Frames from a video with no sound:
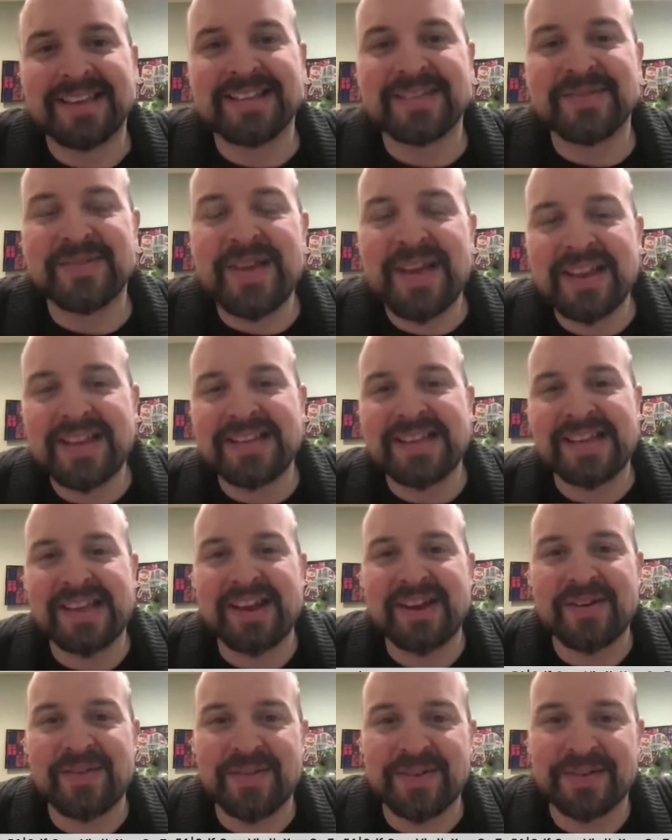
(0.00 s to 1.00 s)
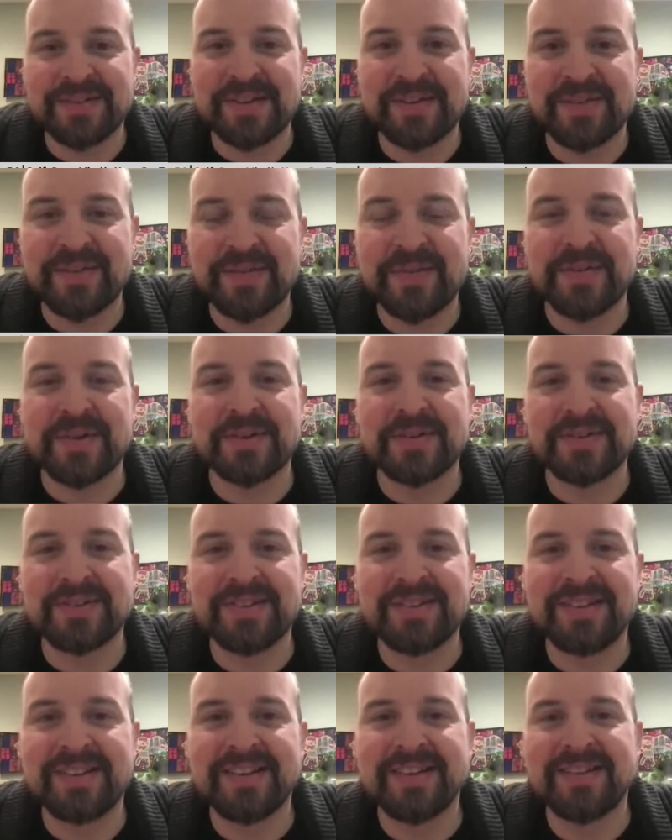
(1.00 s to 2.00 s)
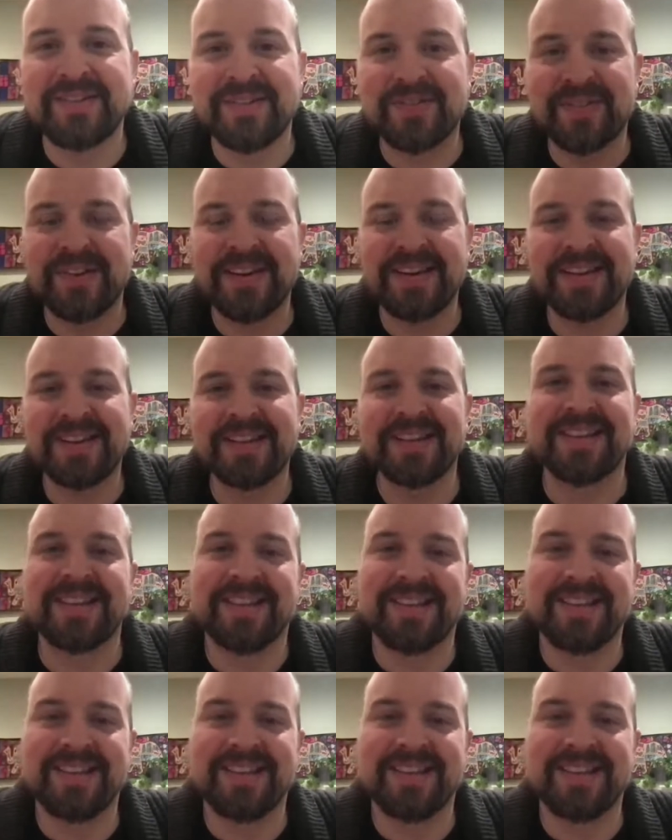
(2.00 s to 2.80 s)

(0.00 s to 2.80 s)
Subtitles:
is we got to take care of ourselves first, right?